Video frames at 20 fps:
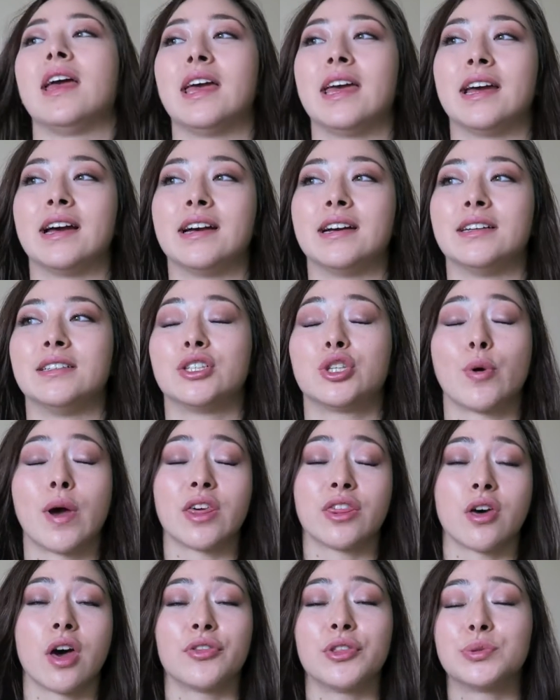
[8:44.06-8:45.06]
And so I
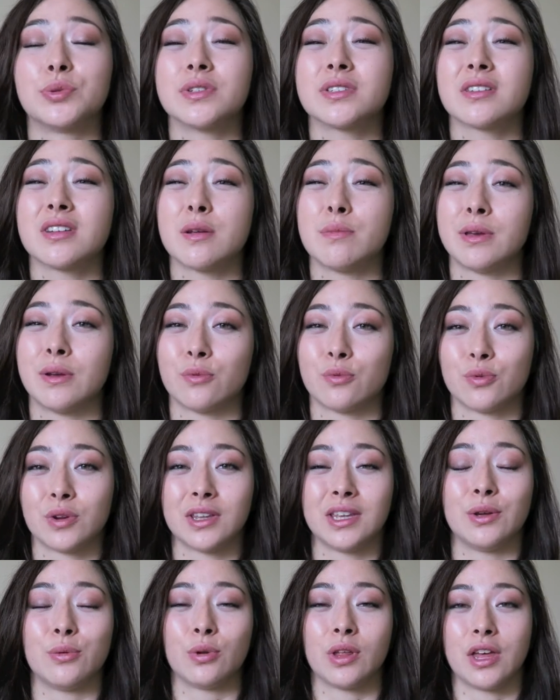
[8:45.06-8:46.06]
thought this was gonna be
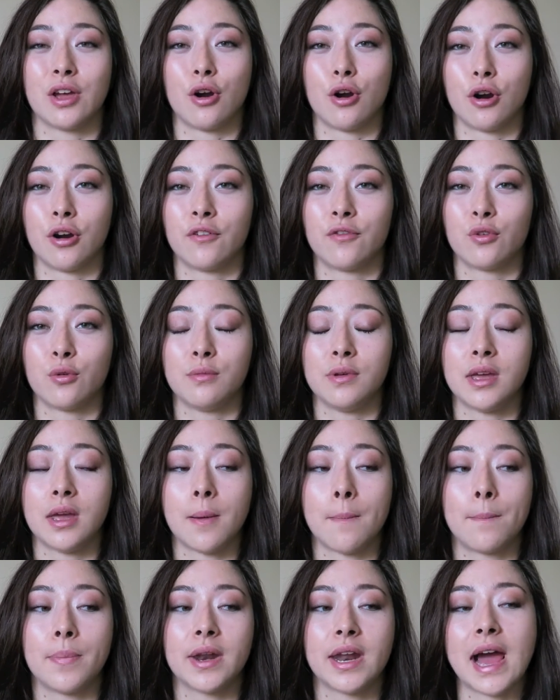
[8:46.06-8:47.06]
really, really hard for
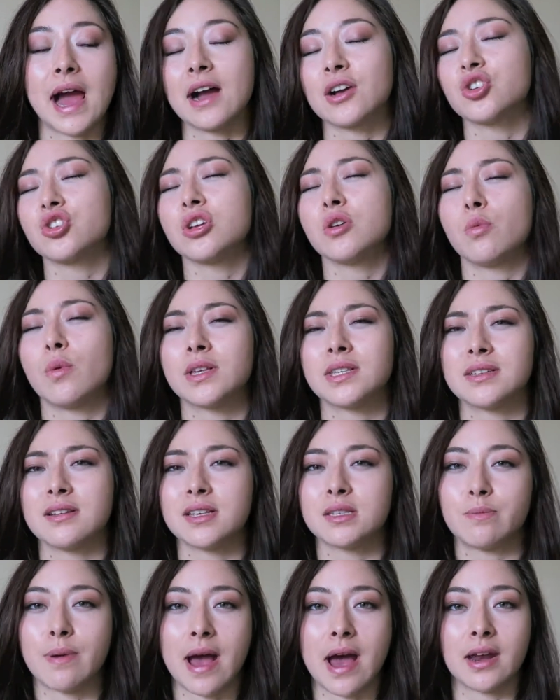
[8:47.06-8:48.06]
me, but it actually wasn't
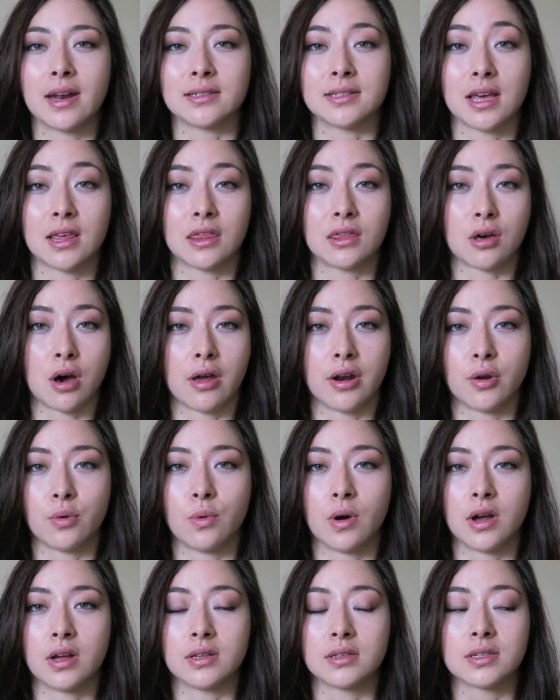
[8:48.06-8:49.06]
as bad as I thought it
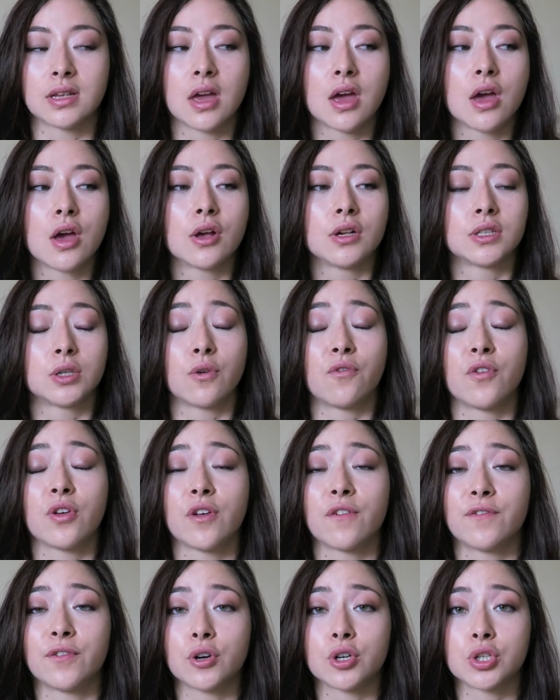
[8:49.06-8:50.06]
was. So for
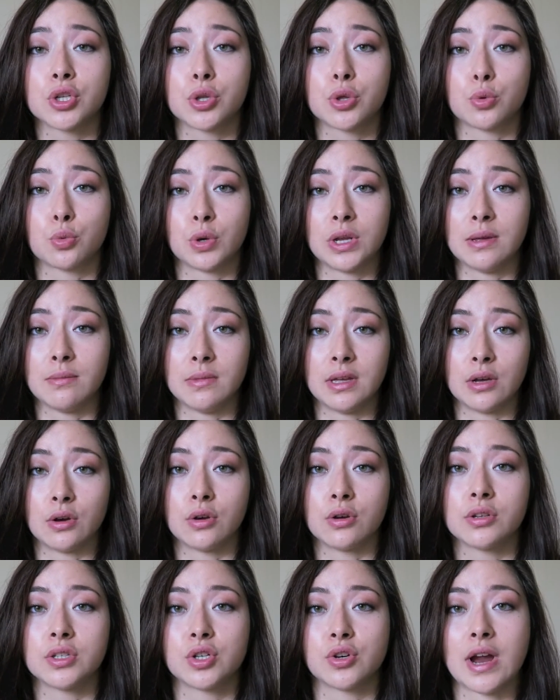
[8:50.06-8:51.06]
the first 3
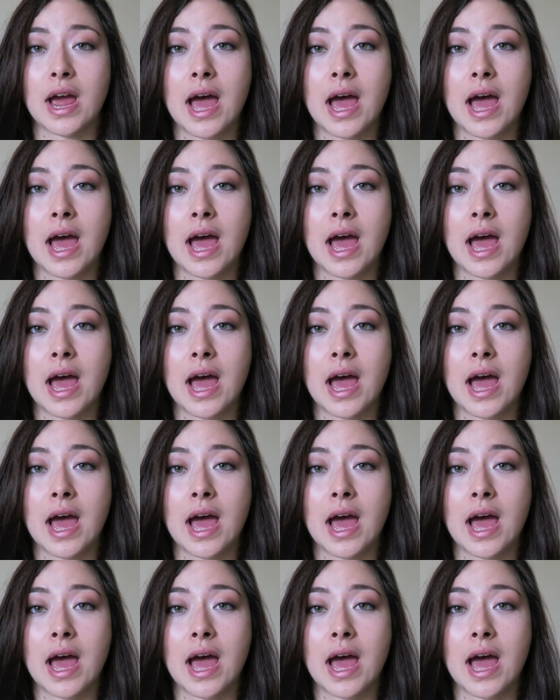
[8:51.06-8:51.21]
meals, you're